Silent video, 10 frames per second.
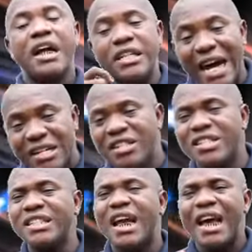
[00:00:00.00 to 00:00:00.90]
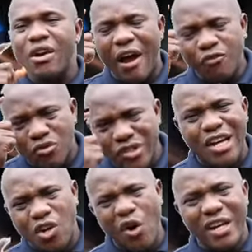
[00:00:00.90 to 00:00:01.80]
That reason, you have to
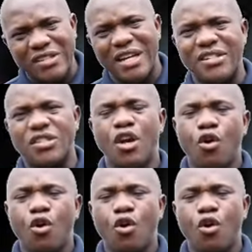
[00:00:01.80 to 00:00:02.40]
take cognizance